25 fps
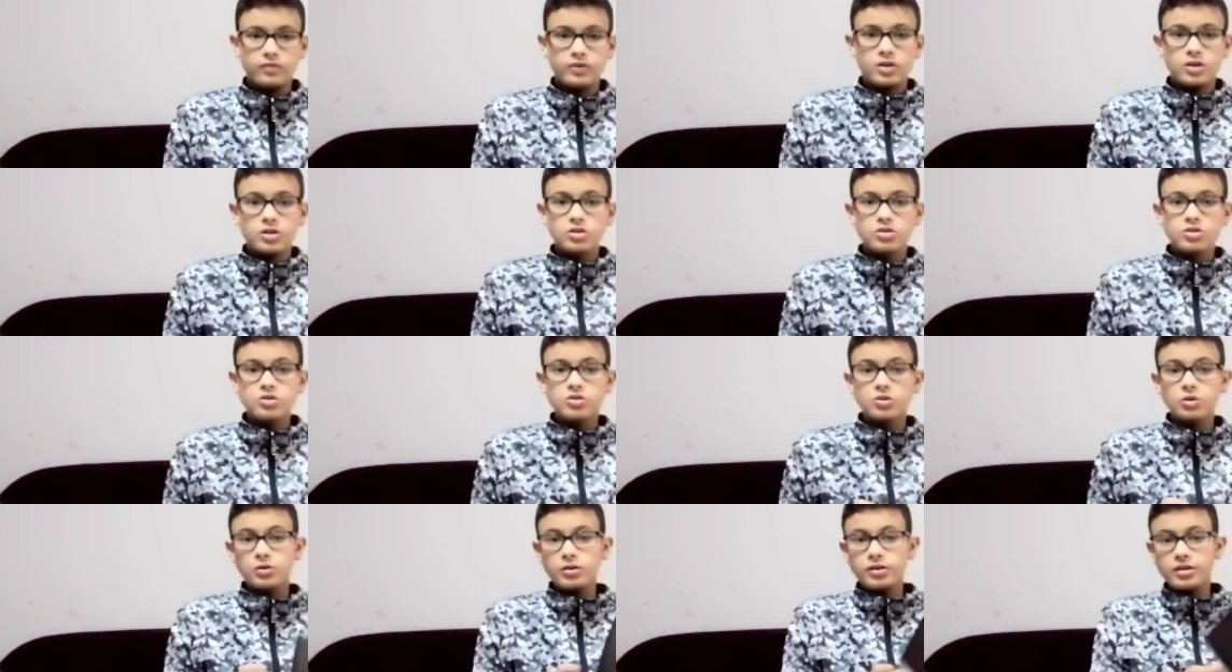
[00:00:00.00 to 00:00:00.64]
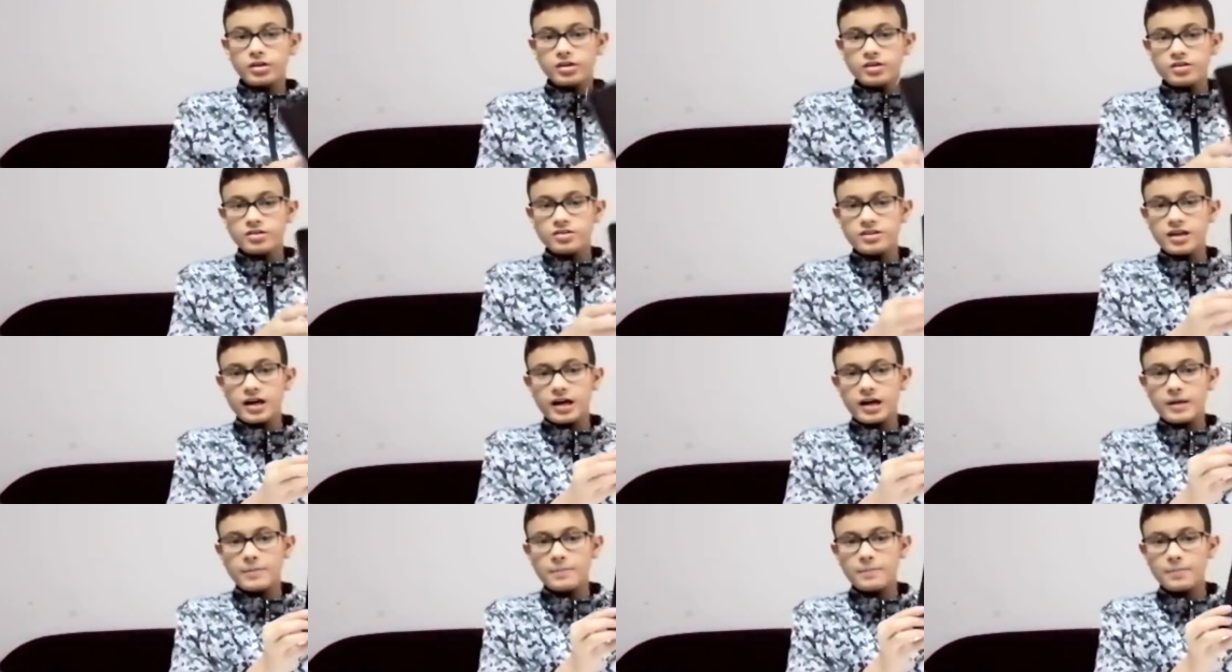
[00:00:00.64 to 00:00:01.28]
So here's the
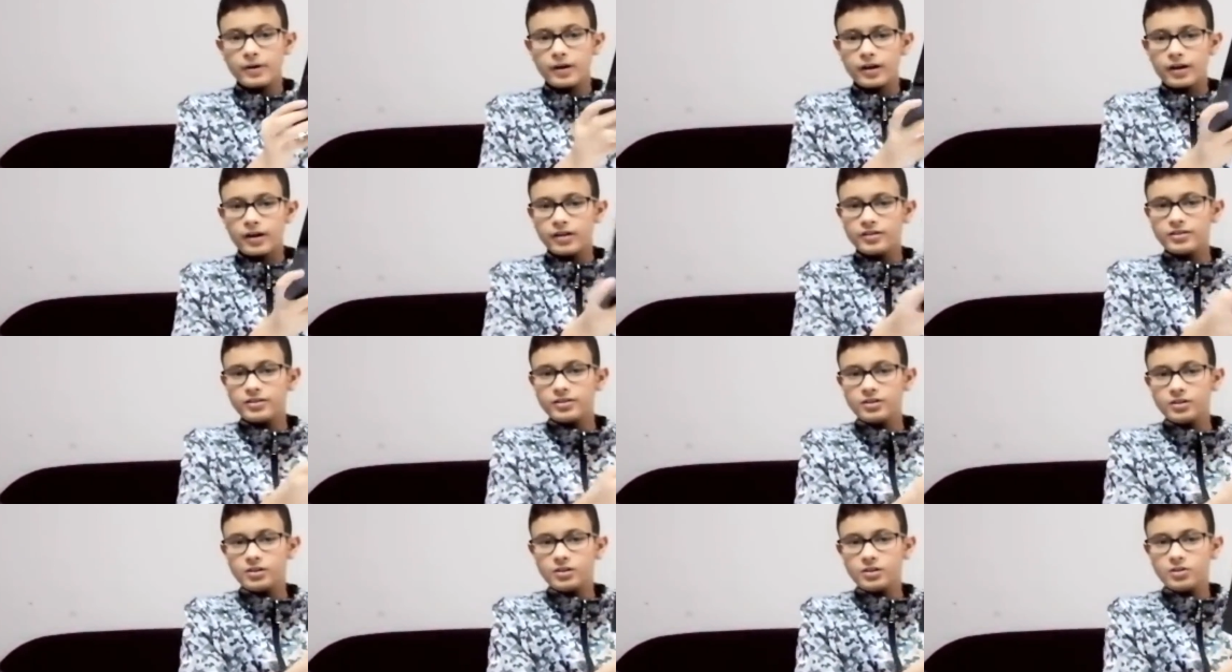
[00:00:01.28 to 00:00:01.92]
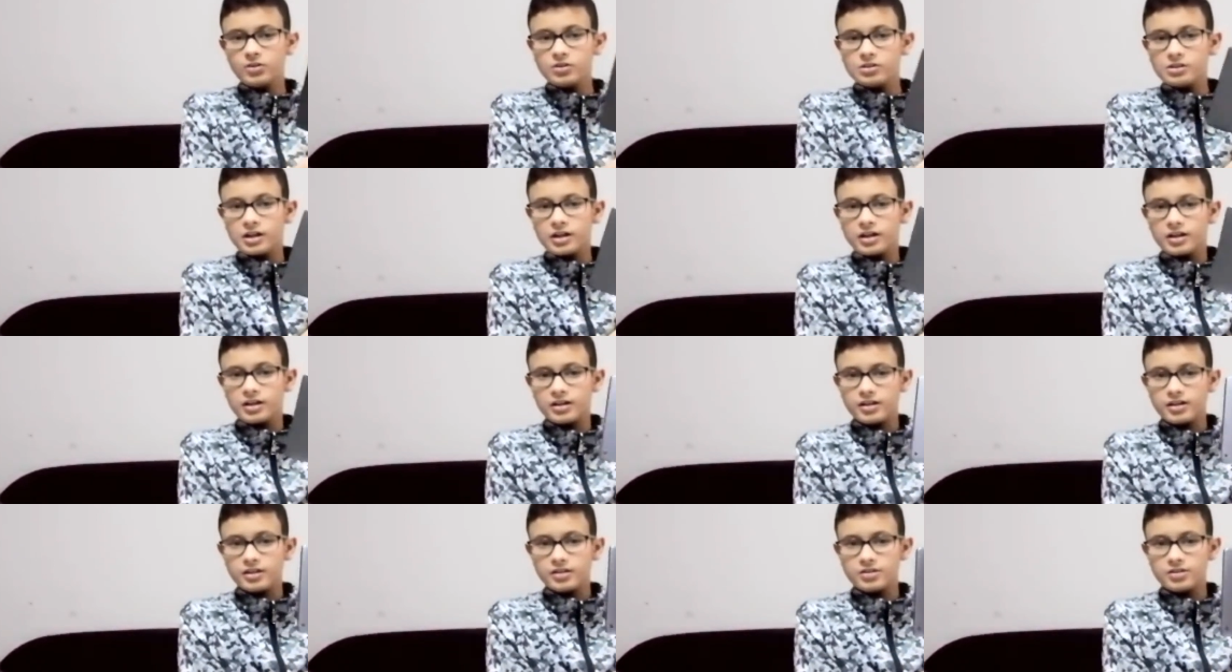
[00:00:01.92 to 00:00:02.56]
iPad. Look
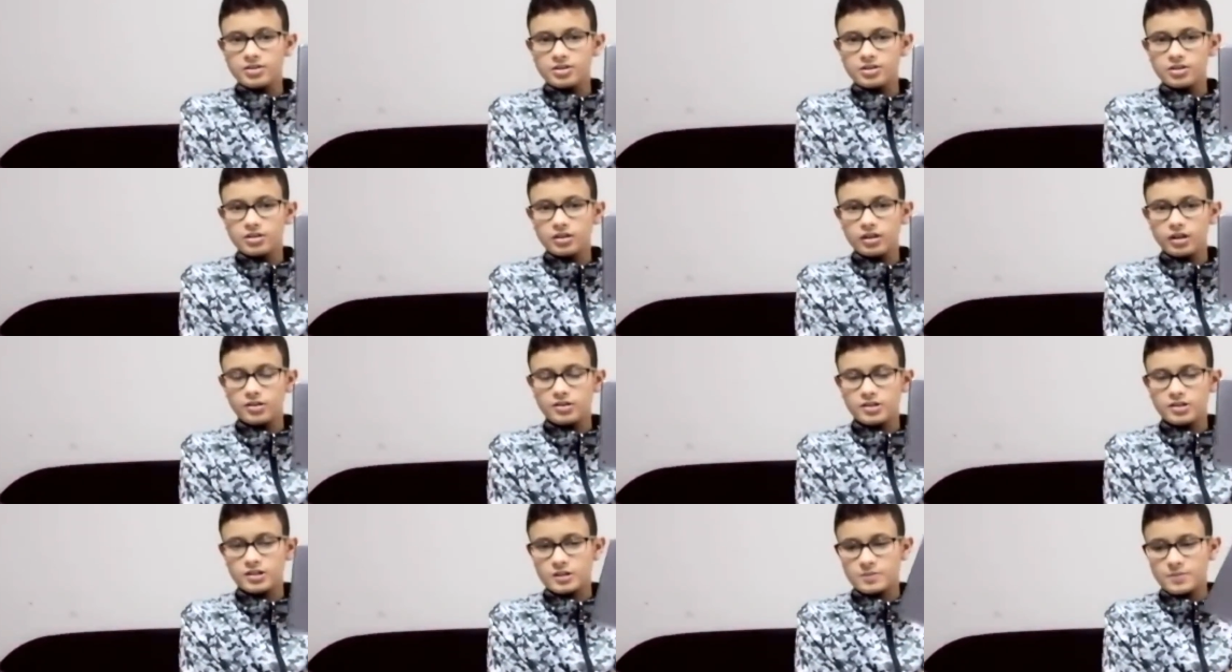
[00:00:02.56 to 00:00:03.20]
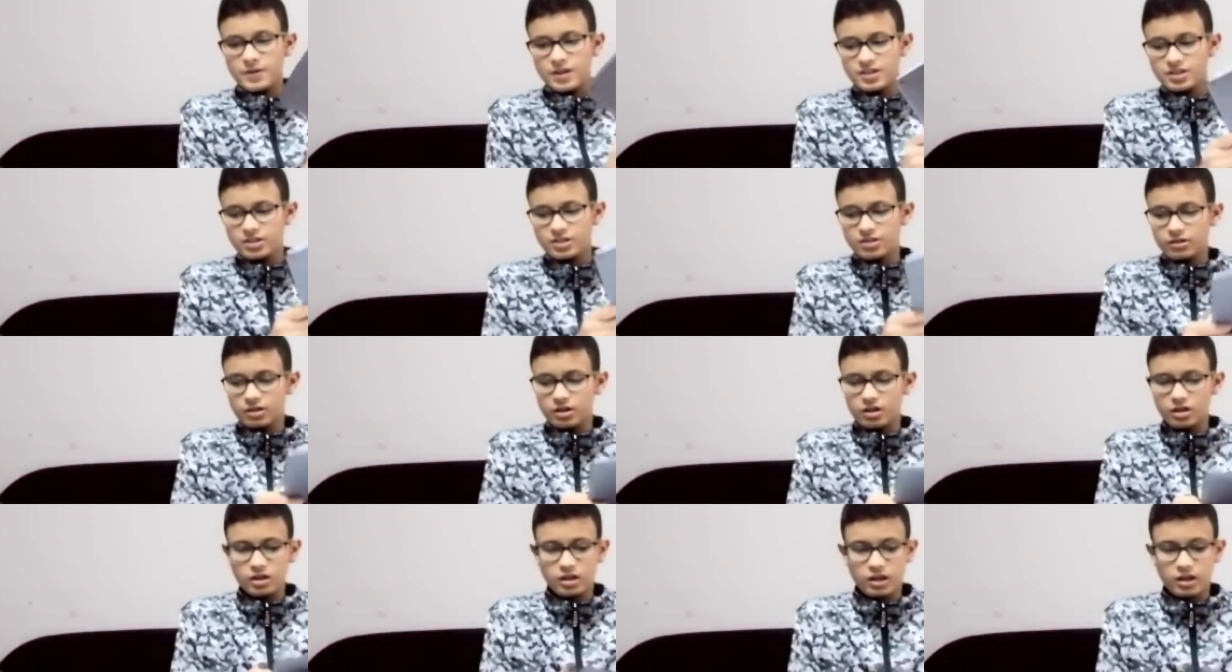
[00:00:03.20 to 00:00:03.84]
at it. It's in space
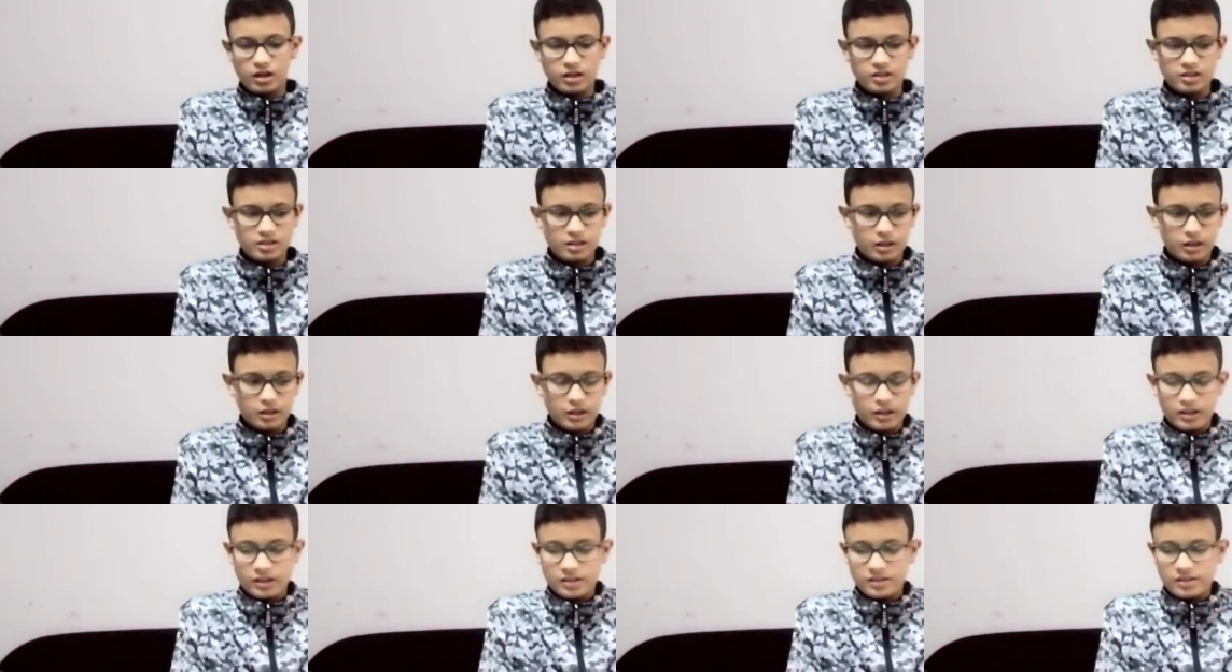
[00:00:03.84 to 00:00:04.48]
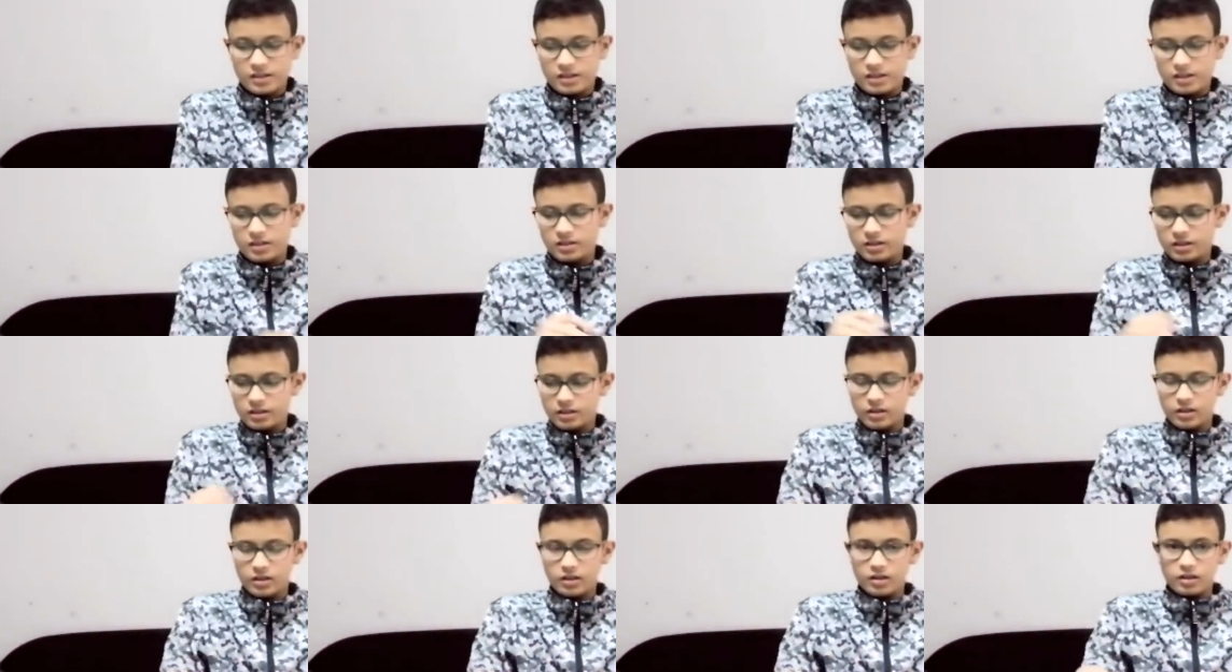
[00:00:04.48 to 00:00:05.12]
gray, like I said.
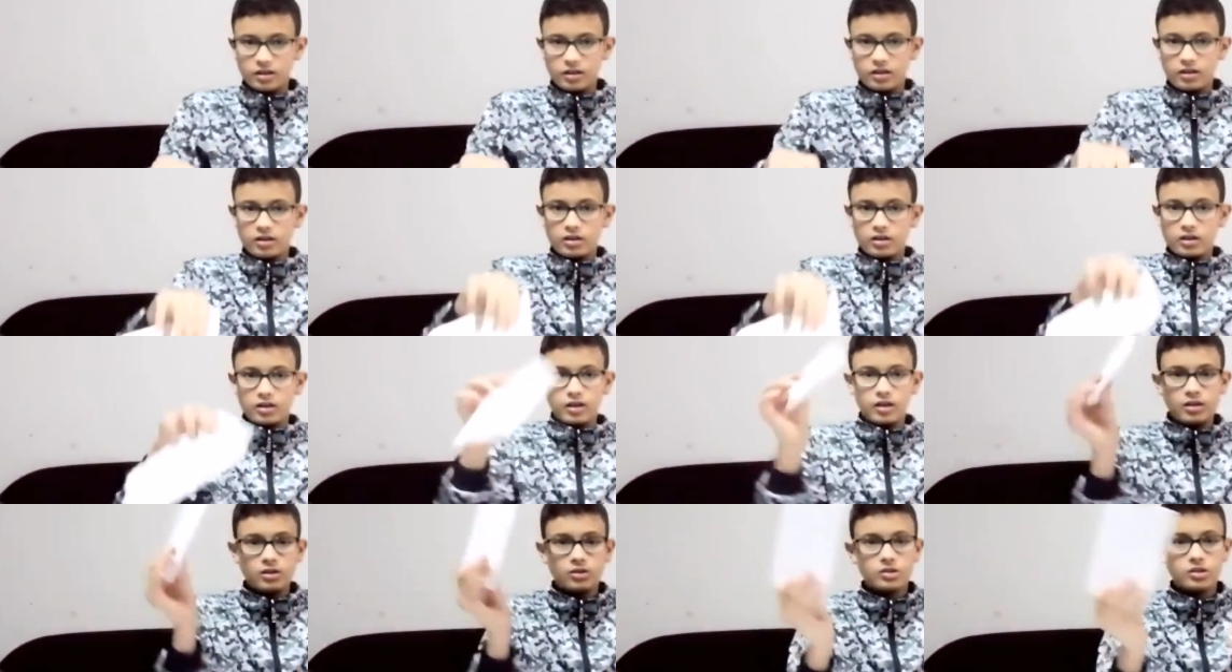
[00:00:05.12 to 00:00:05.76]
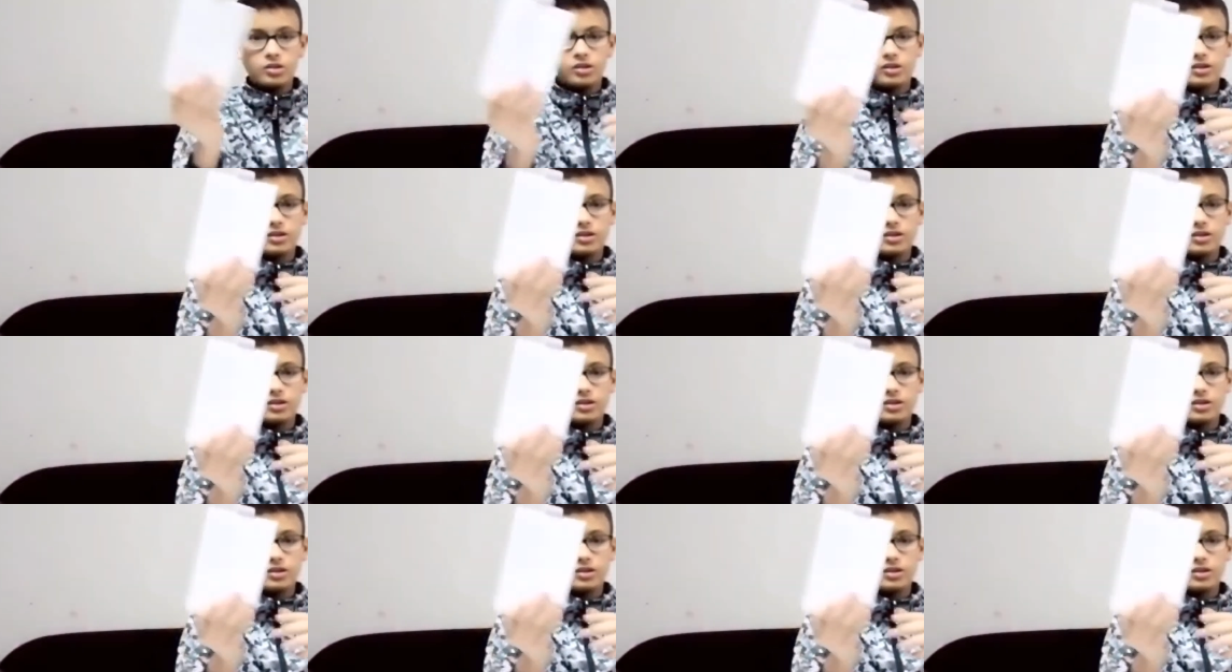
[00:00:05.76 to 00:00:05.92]
And look at